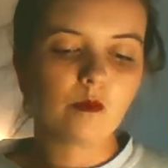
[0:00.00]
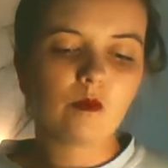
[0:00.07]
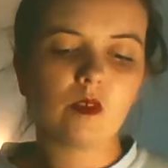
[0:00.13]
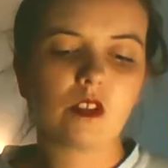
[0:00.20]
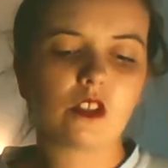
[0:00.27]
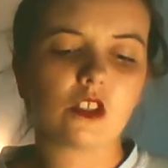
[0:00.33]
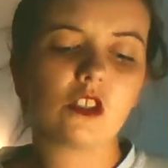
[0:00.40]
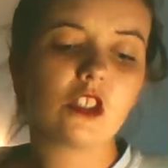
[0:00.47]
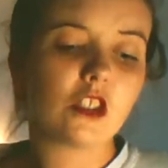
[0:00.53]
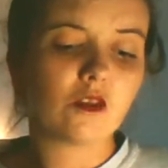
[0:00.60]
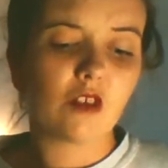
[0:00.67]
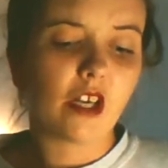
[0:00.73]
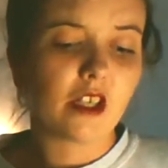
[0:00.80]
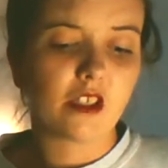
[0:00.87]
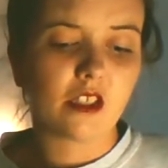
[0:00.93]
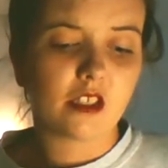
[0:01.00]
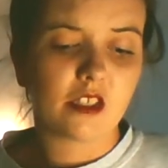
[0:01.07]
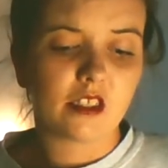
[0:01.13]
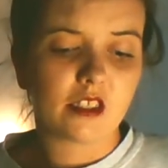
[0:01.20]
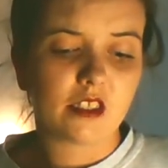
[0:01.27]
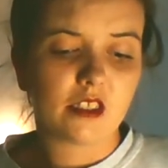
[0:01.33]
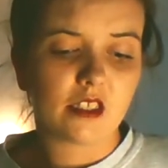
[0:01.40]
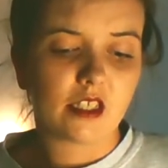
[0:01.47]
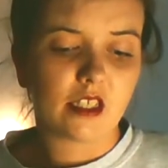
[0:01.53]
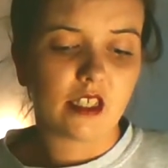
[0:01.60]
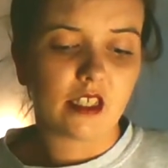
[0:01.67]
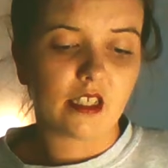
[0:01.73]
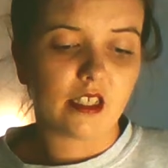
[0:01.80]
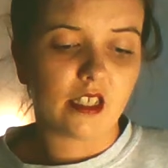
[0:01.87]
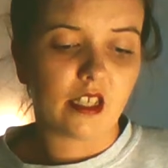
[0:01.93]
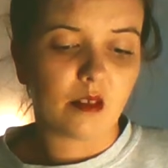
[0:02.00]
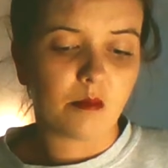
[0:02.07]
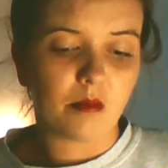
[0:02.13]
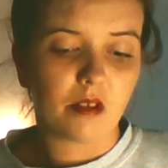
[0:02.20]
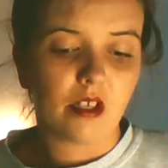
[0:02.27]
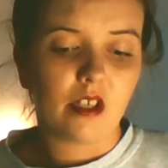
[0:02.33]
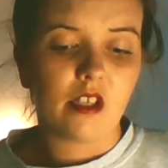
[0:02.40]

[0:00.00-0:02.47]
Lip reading: She'd recognised in him